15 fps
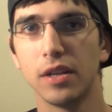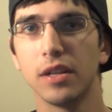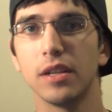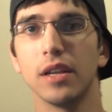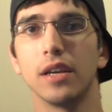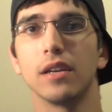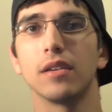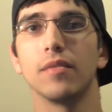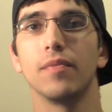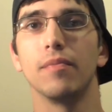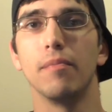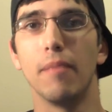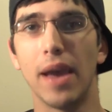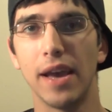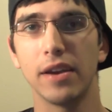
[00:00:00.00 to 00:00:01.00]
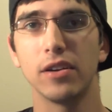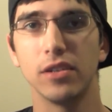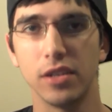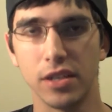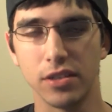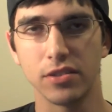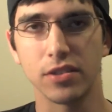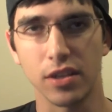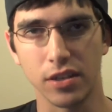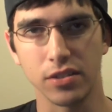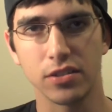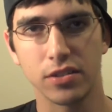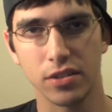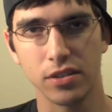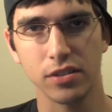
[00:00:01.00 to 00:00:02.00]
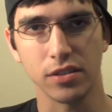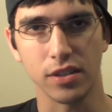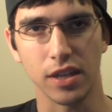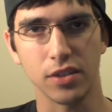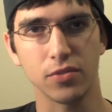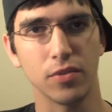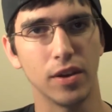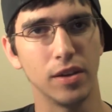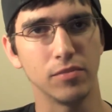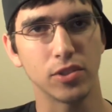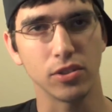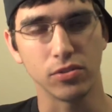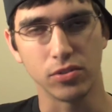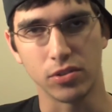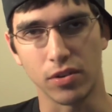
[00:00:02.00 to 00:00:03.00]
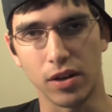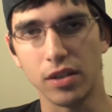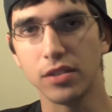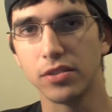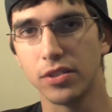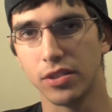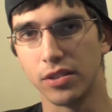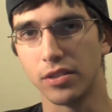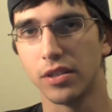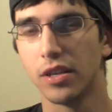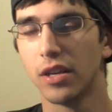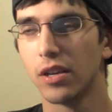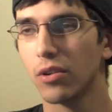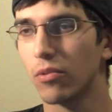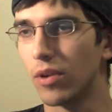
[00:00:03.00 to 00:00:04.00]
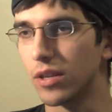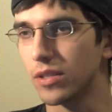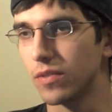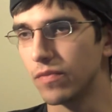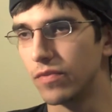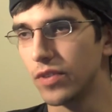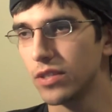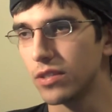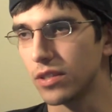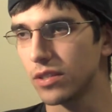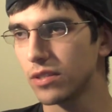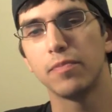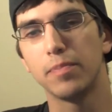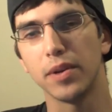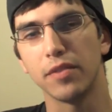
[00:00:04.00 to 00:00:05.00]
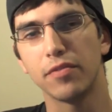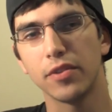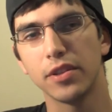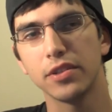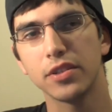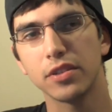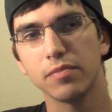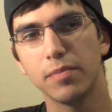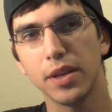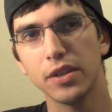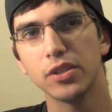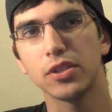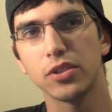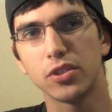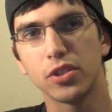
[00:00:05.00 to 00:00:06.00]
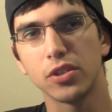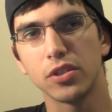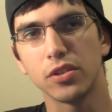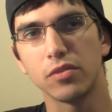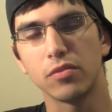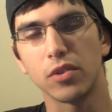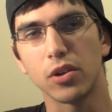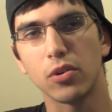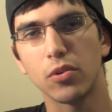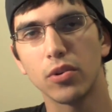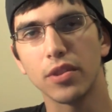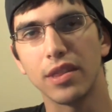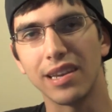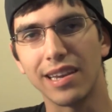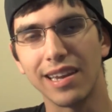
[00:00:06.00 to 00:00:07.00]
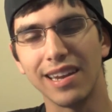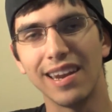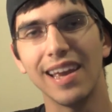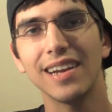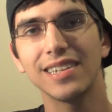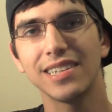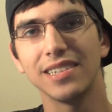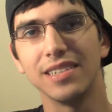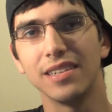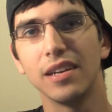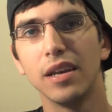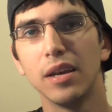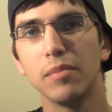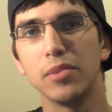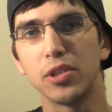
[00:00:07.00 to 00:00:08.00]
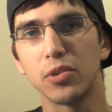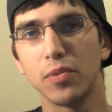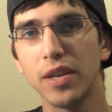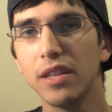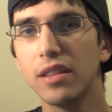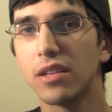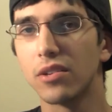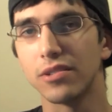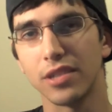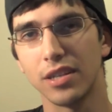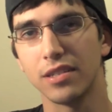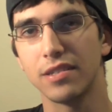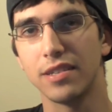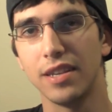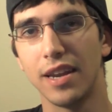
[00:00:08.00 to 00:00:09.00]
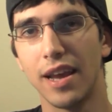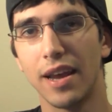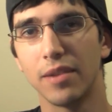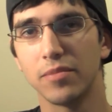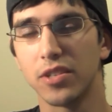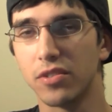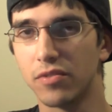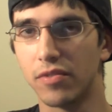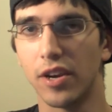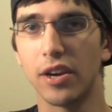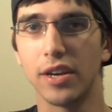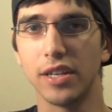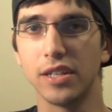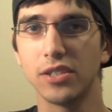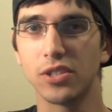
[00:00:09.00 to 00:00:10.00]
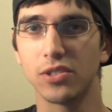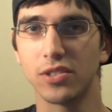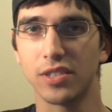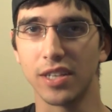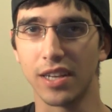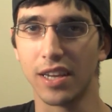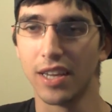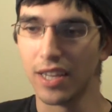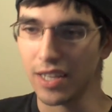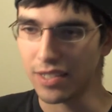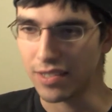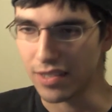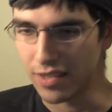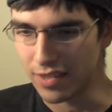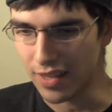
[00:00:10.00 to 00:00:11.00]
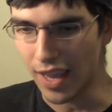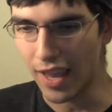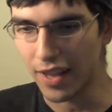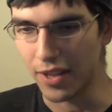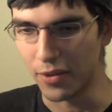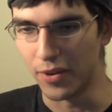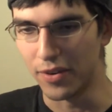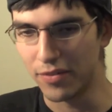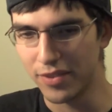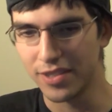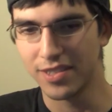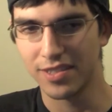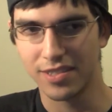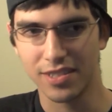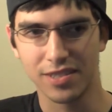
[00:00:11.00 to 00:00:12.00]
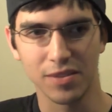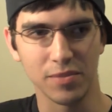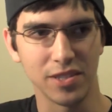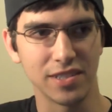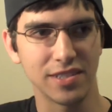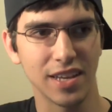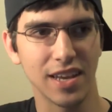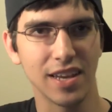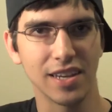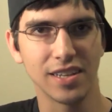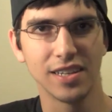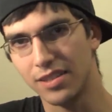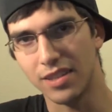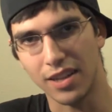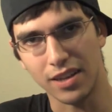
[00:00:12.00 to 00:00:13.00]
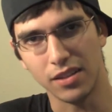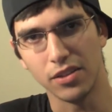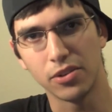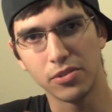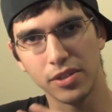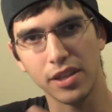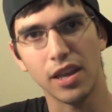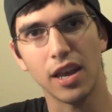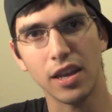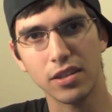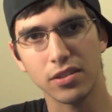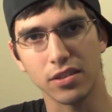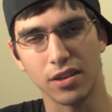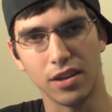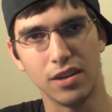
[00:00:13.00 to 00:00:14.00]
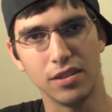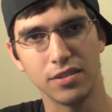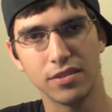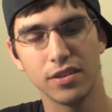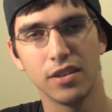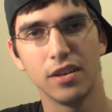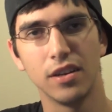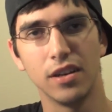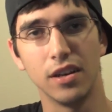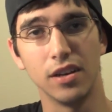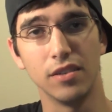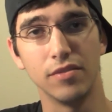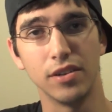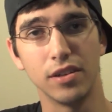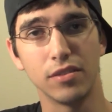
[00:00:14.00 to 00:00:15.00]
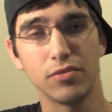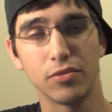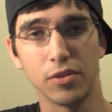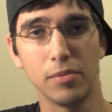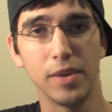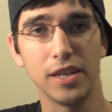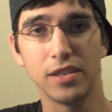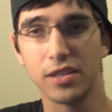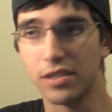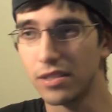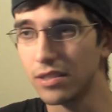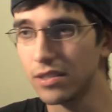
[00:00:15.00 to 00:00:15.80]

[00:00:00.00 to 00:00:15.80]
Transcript: Like, matter is uncertain, that's why I'm so drawn to quantum physics. But for this picture to record the connection between those unseen atoms is very interesting. It's exactly what physicists have been saying. Like, literally hexagons of formation.